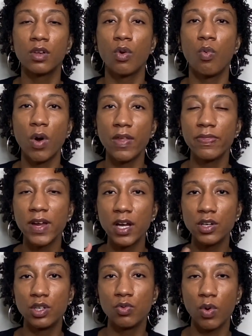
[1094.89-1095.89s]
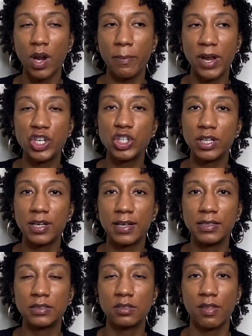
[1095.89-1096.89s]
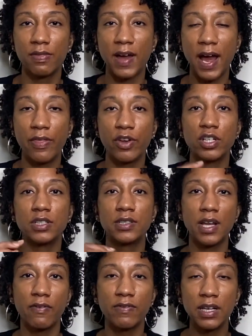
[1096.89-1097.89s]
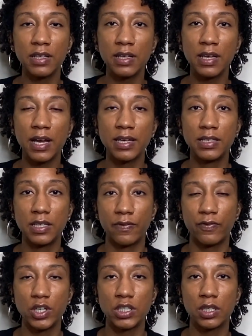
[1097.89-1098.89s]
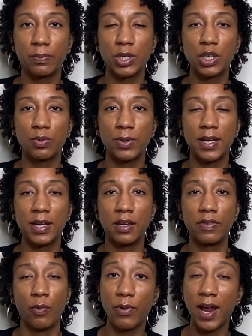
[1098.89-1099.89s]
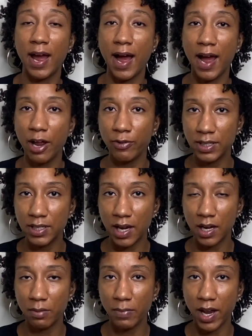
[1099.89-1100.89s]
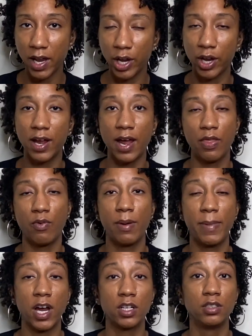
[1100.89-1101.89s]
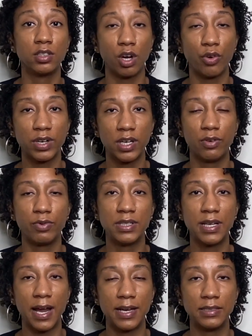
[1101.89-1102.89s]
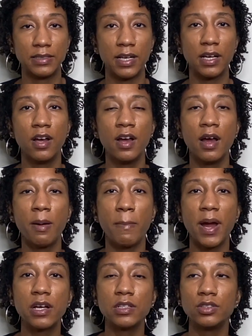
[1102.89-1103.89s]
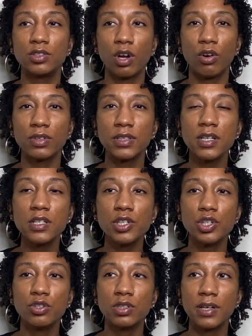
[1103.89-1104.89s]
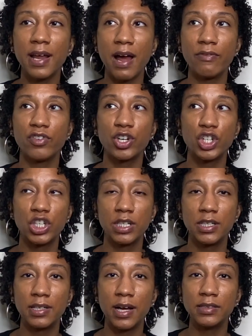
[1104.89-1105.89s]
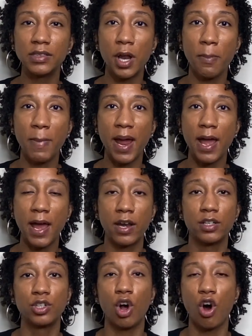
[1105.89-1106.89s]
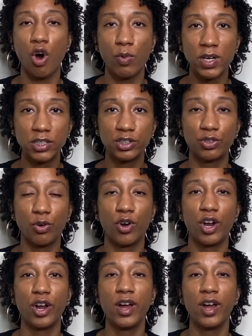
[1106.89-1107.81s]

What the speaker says: One thing I do want to mention is that there's definitely a difference between the way I retighten my hair and the way my consultant retightens it. My consultant, usually after she does it, my head is always sore.